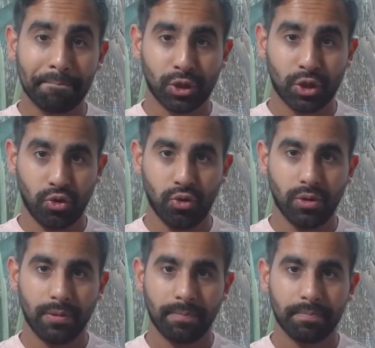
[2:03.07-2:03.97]

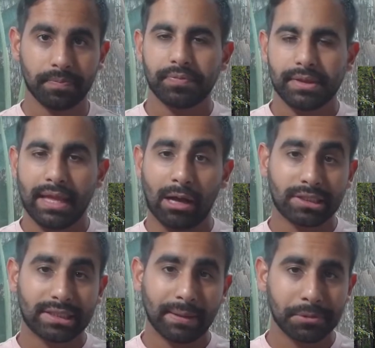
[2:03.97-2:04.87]
2. Now,
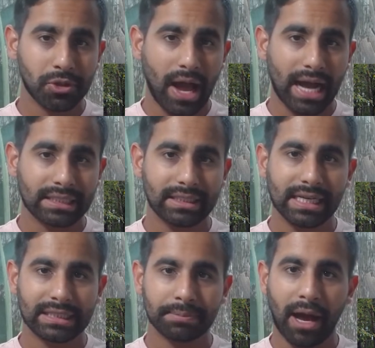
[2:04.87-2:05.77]
step 2 actually
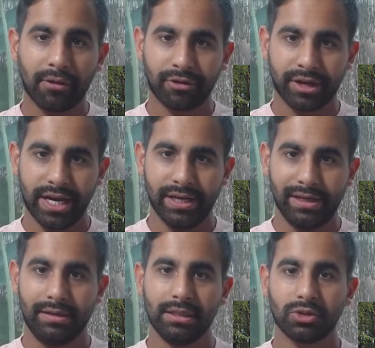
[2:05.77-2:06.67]
gets
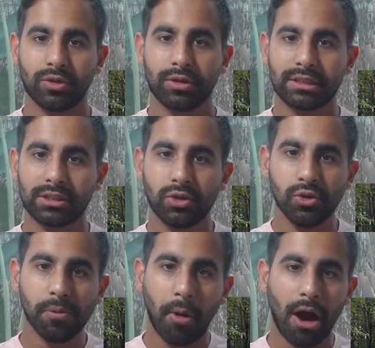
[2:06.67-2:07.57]
bifurcated. So there's
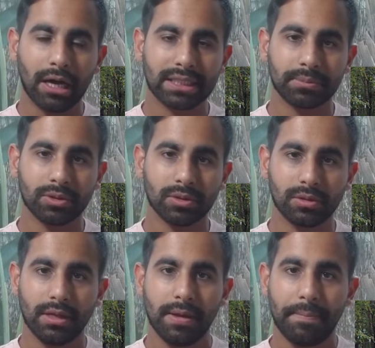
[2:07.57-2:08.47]
2
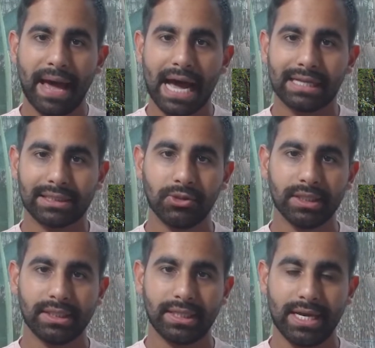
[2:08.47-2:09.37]
possible paths you
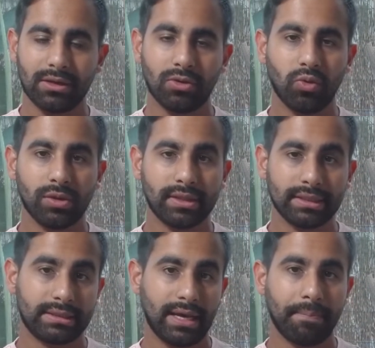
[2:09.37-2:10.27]
can take with
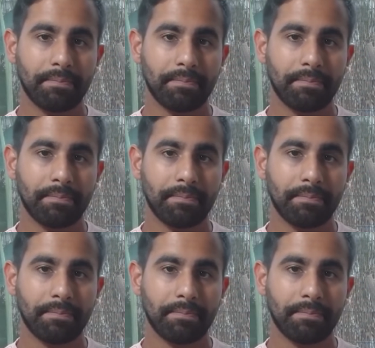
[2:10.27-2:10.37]
this step.